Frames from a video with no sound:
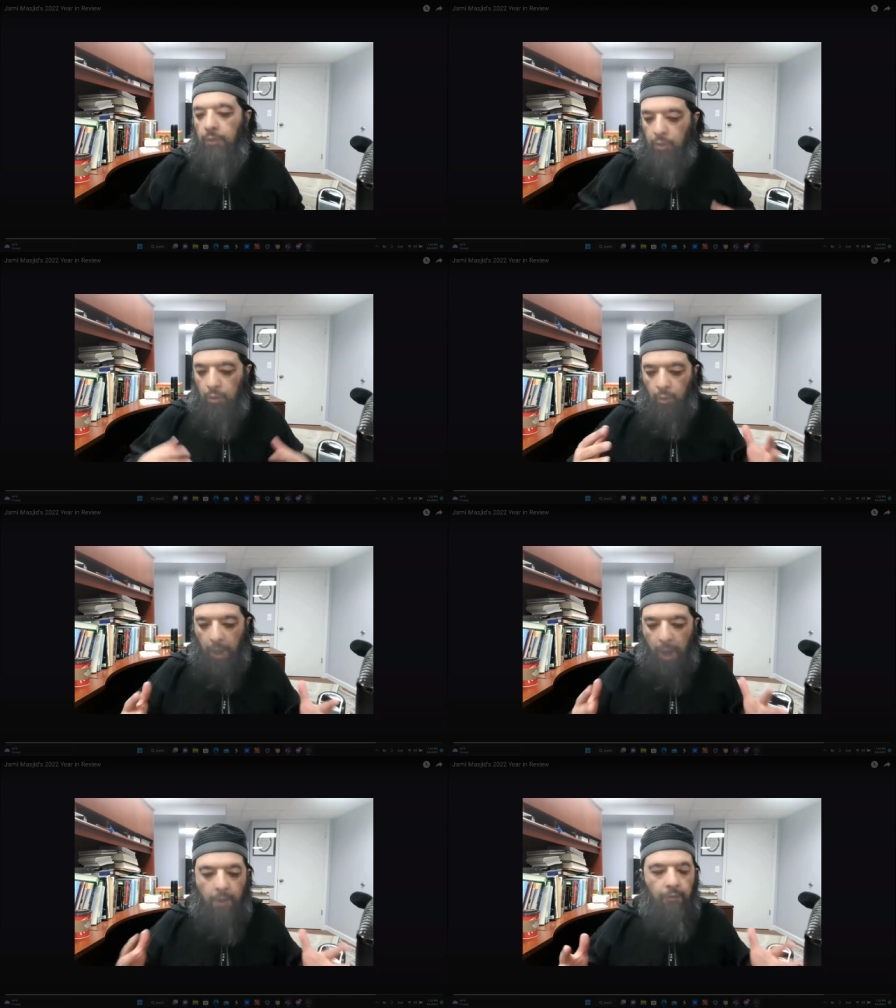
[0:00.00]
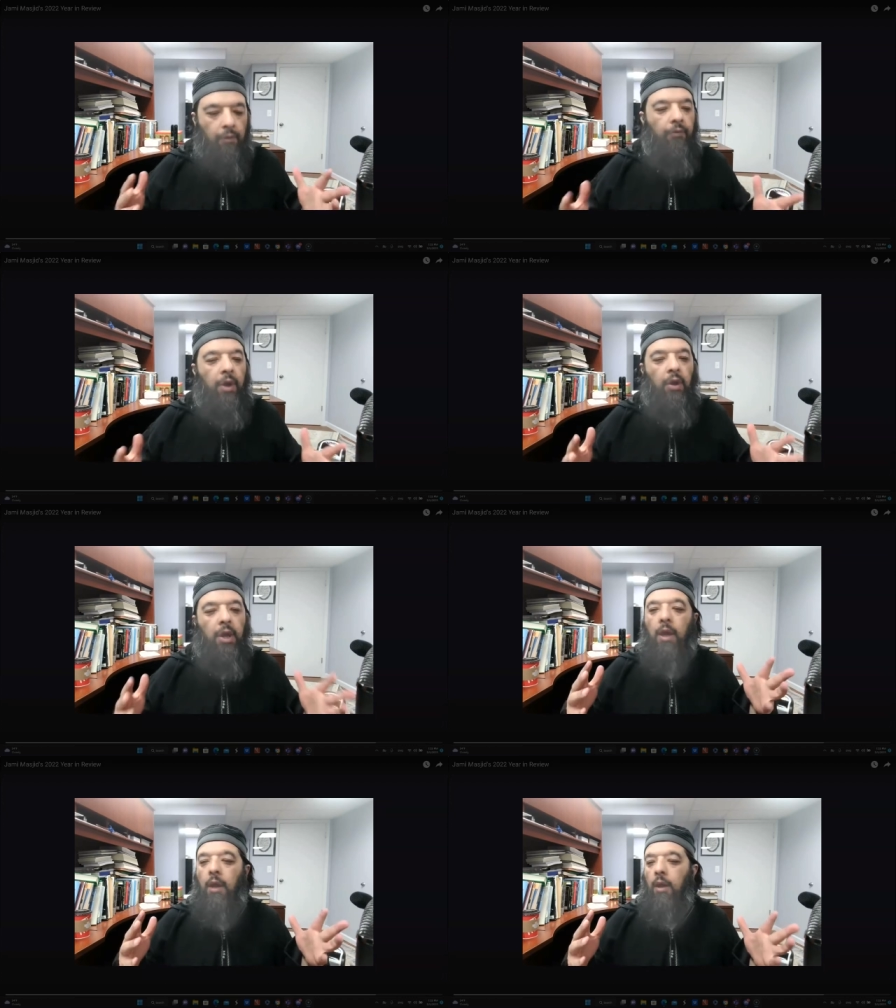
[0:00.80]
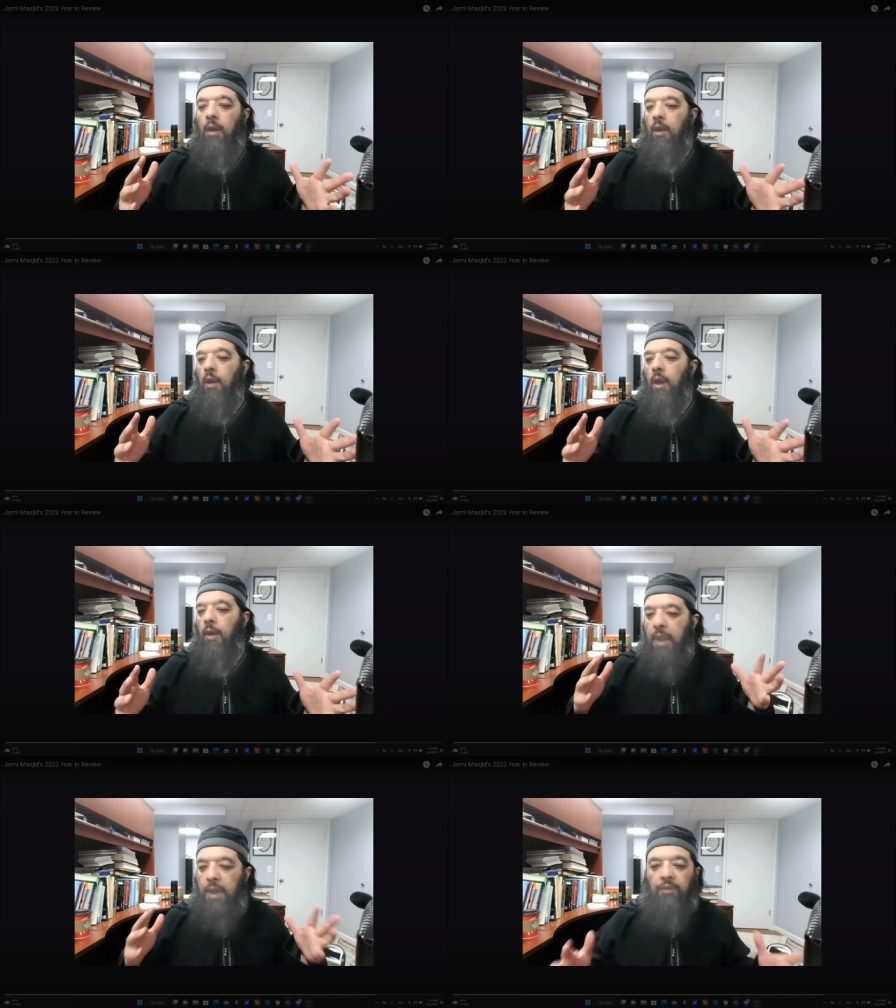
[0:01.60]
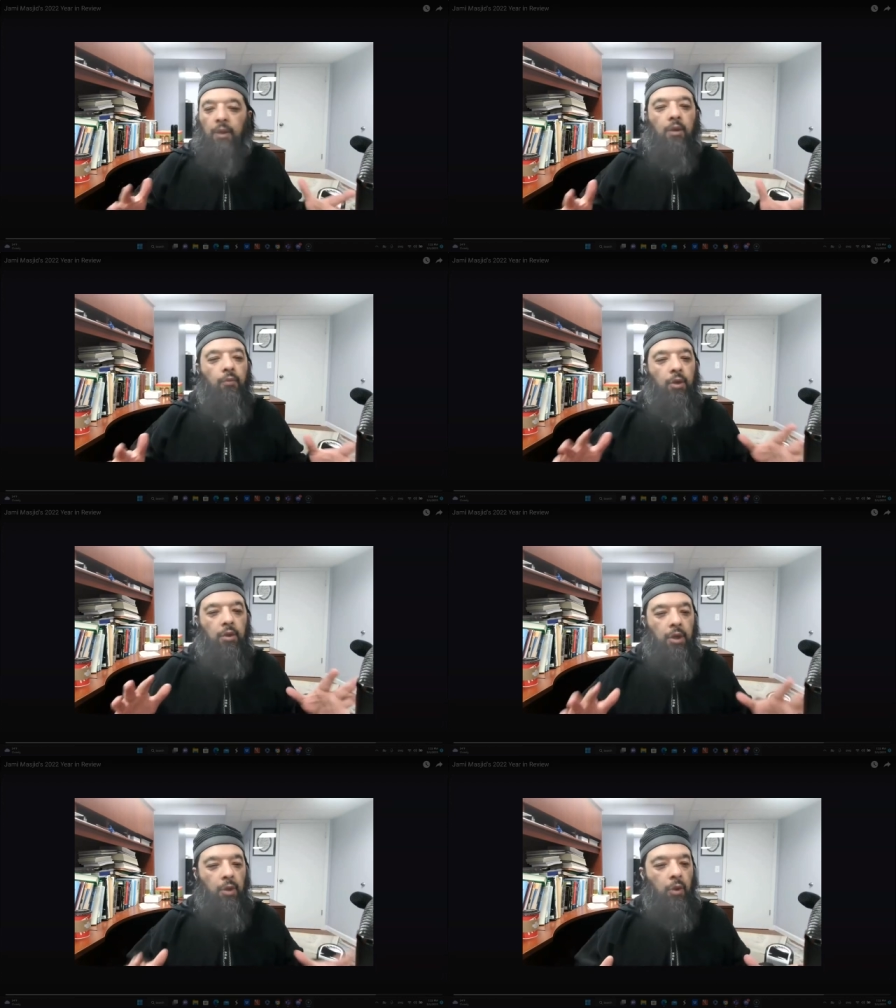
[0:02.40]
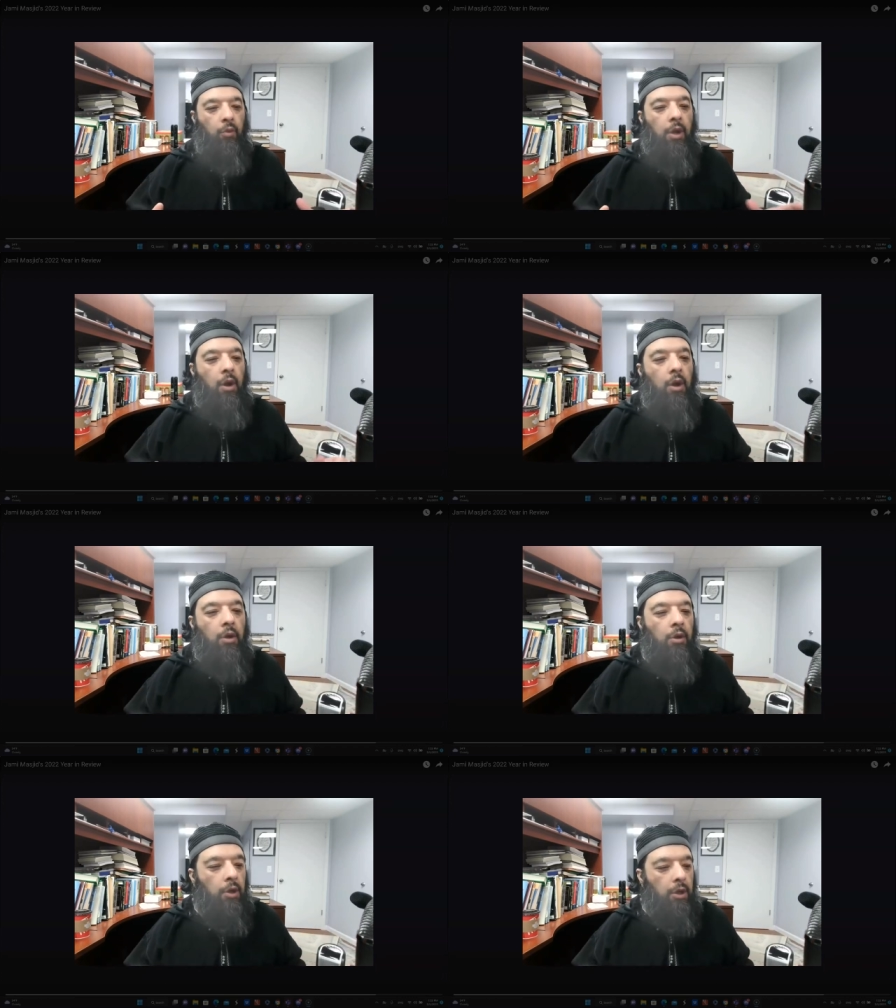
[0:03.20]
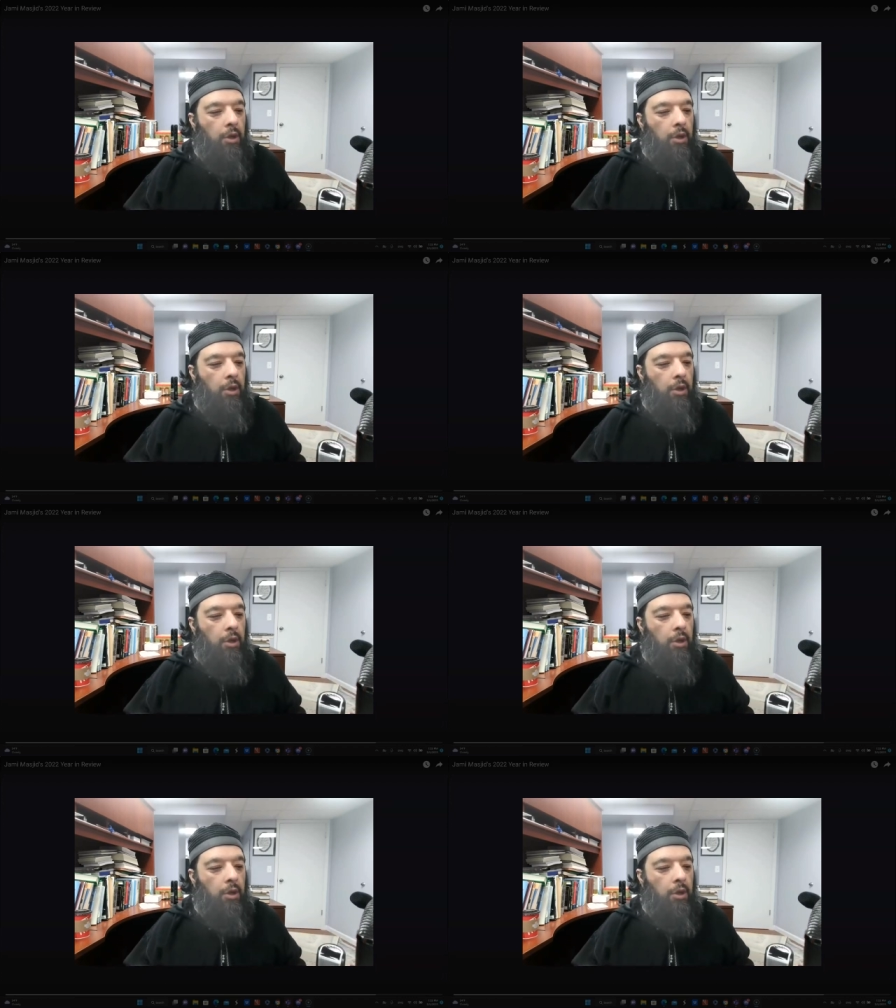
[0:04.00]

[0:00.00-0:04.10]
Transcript: As you know, we have a very amazing community where we are